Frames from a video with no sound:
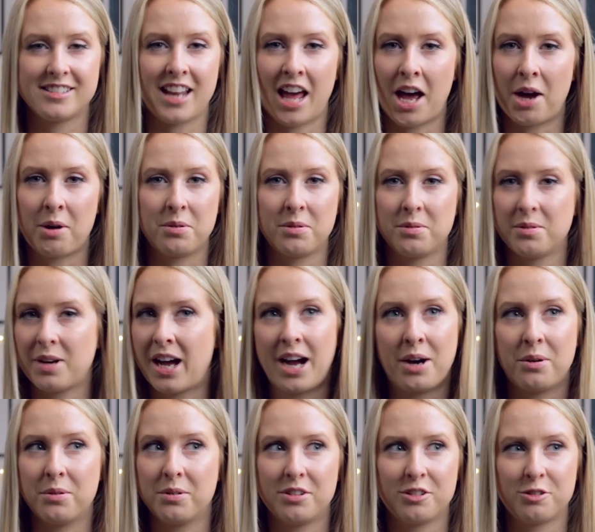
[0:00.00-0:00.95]
now
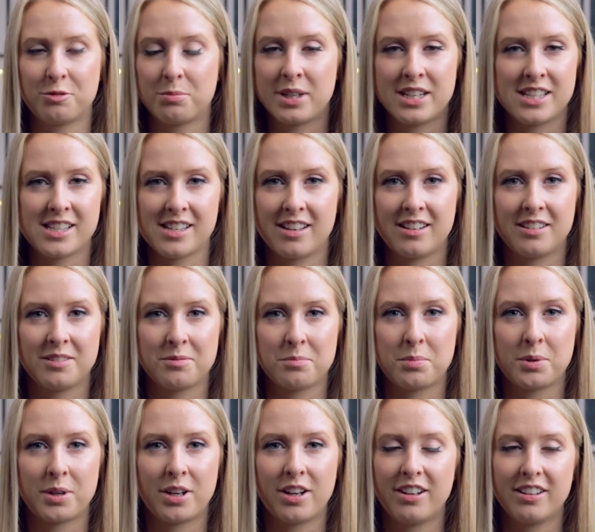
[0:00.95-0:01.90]
out of prison,
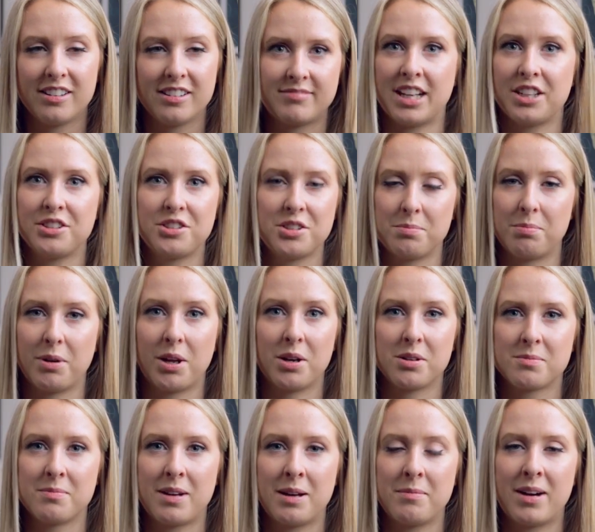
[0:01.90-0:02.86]
but that just
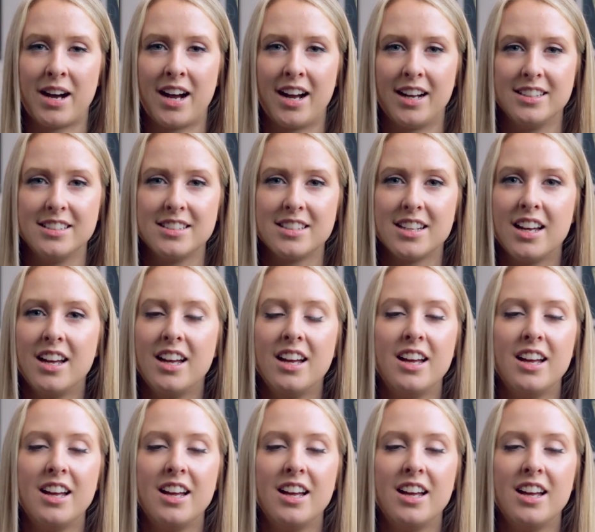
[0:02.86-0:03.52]
blows my mind.